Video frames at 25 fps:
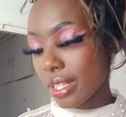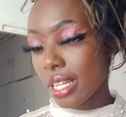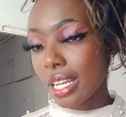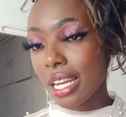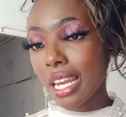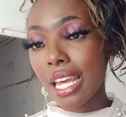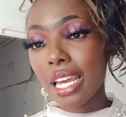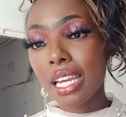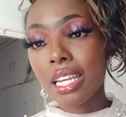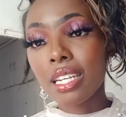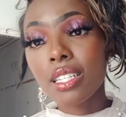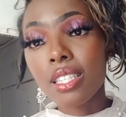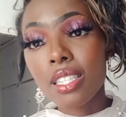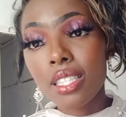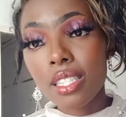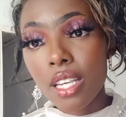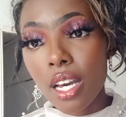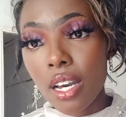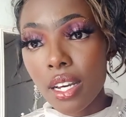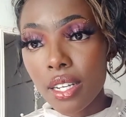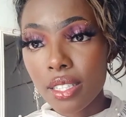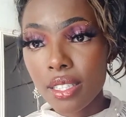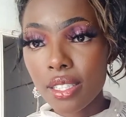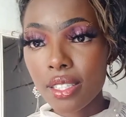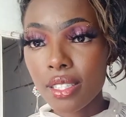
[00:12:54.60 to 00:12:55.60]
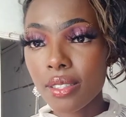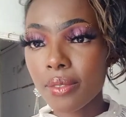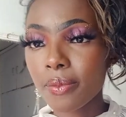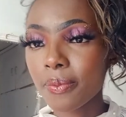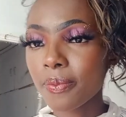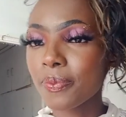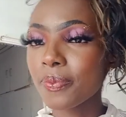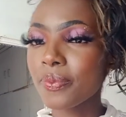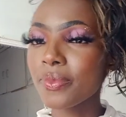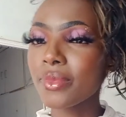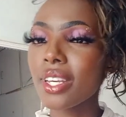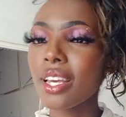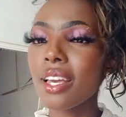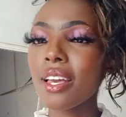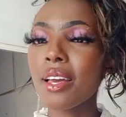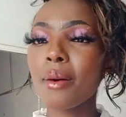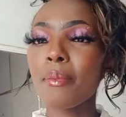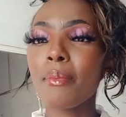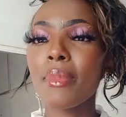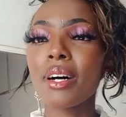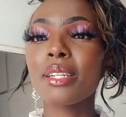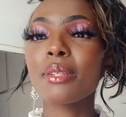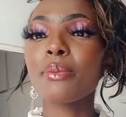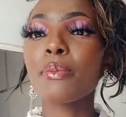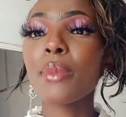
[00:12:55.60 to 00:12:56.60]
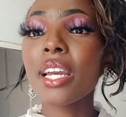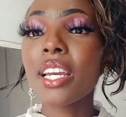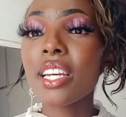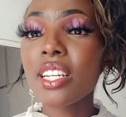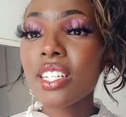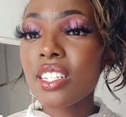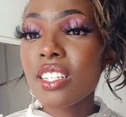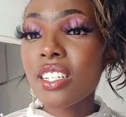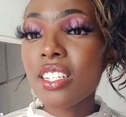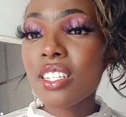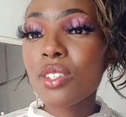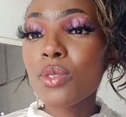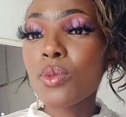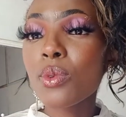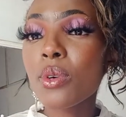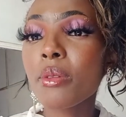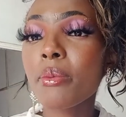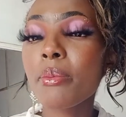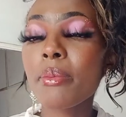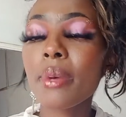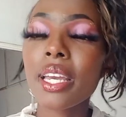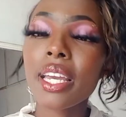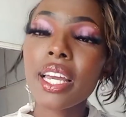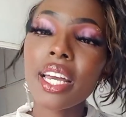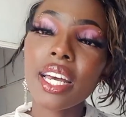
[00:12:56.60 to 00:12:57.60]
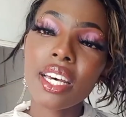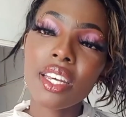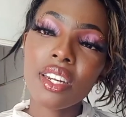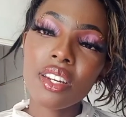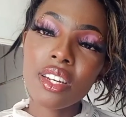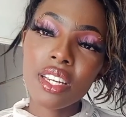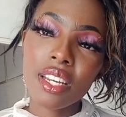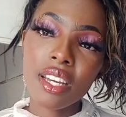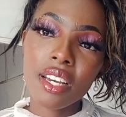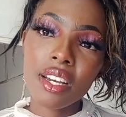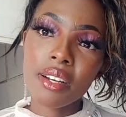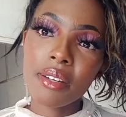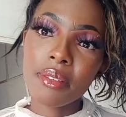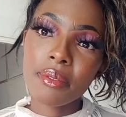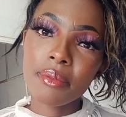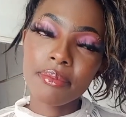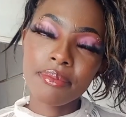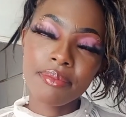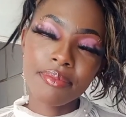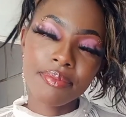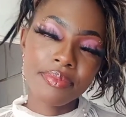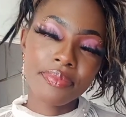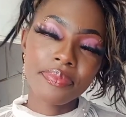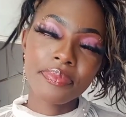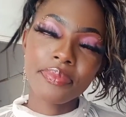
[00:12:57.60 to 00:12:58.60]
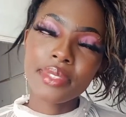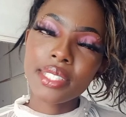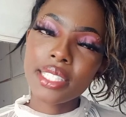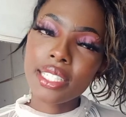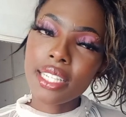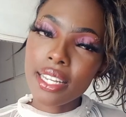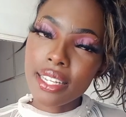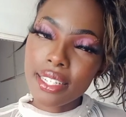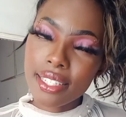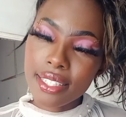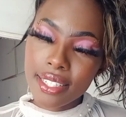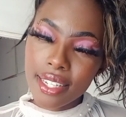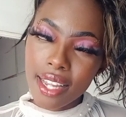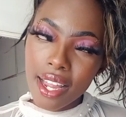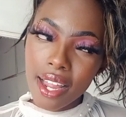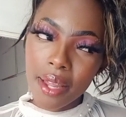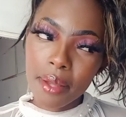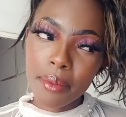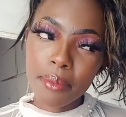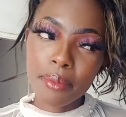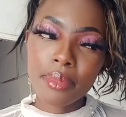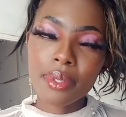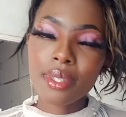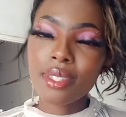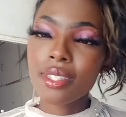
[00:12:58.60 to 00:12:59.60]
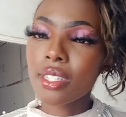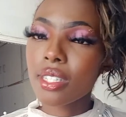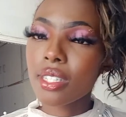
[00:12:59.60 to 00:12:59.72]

Like, it sucks. But my interest with my career, 10 times